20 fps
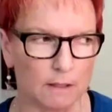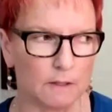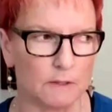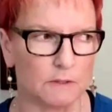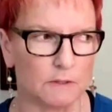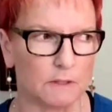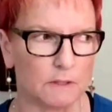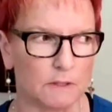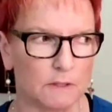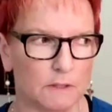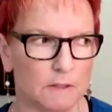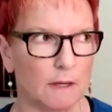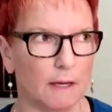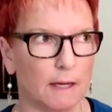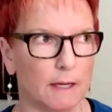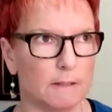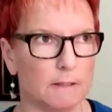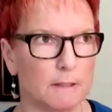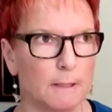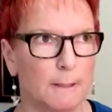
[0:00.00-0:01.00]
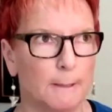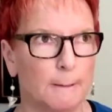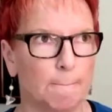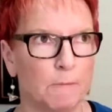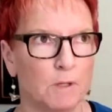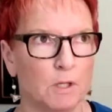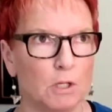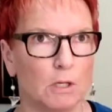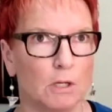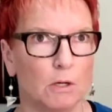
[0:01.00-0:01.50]
is that,
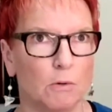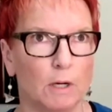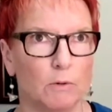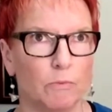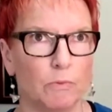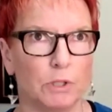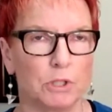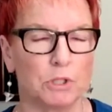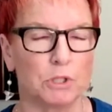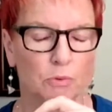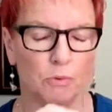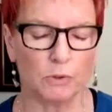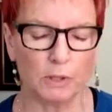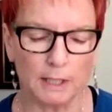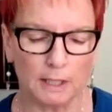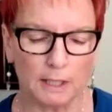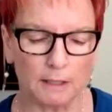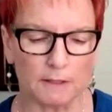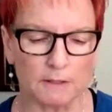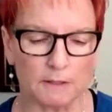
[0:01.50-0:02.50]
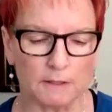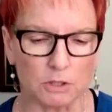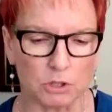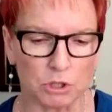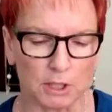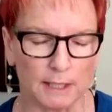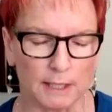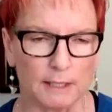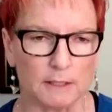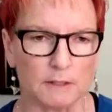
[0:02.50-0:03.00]
a retreat is a
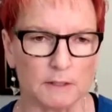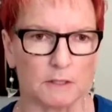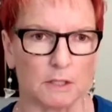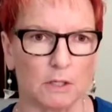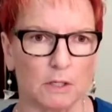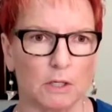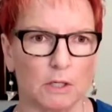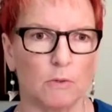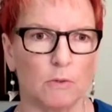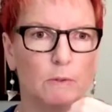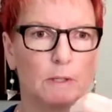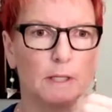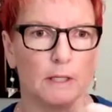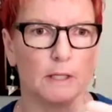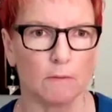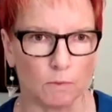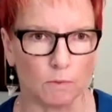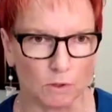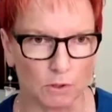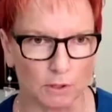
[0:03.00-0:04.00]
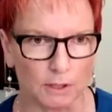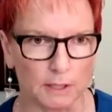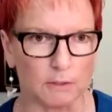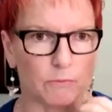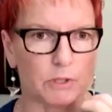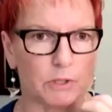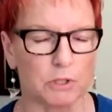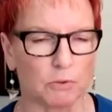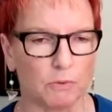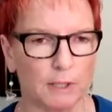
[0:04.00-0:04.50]
chance to go inward.
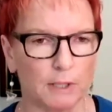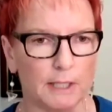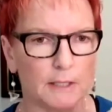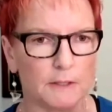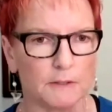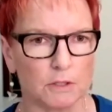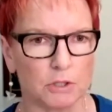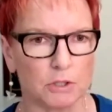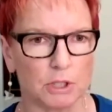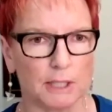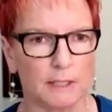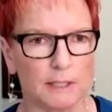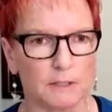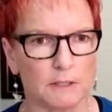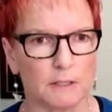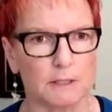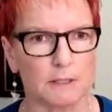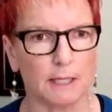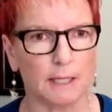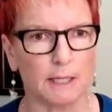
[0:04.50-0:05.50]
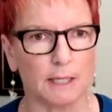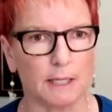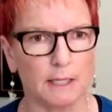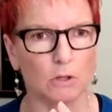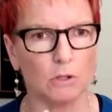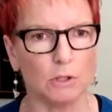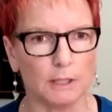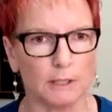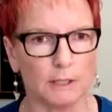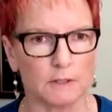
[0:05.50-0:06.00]
A retreat is a chance to take a
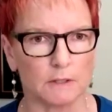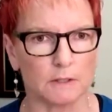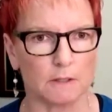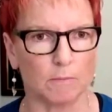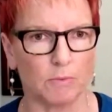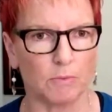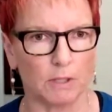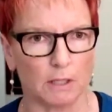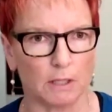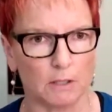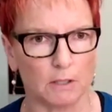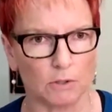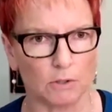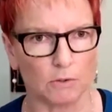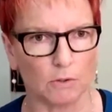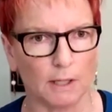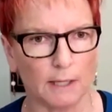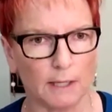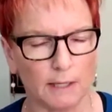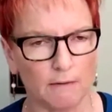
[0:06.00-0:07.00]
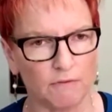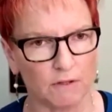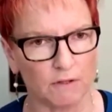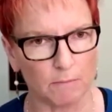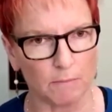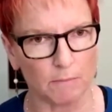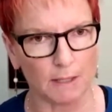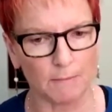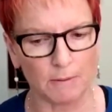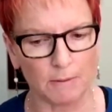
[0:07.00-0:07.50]
look at something in your life
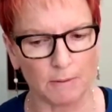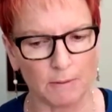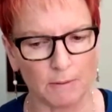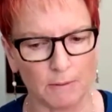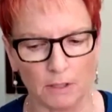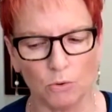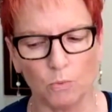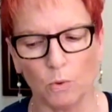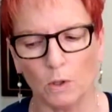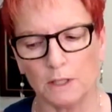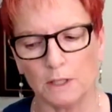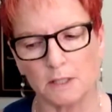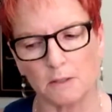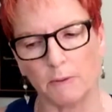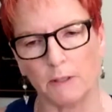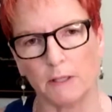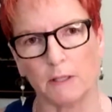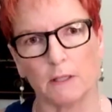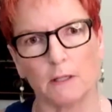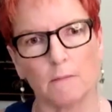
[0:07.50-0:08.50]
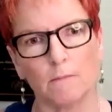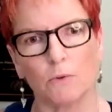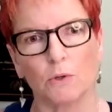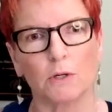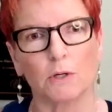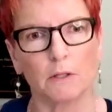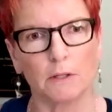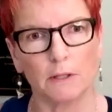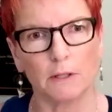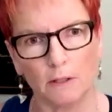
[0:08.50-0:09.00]
that maybe you want to become
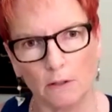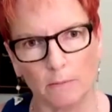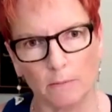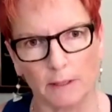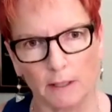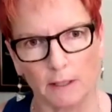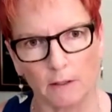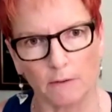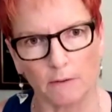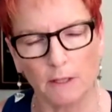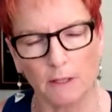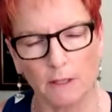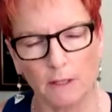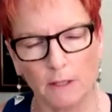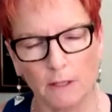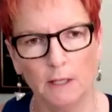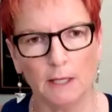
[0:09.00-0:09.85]
more clear about.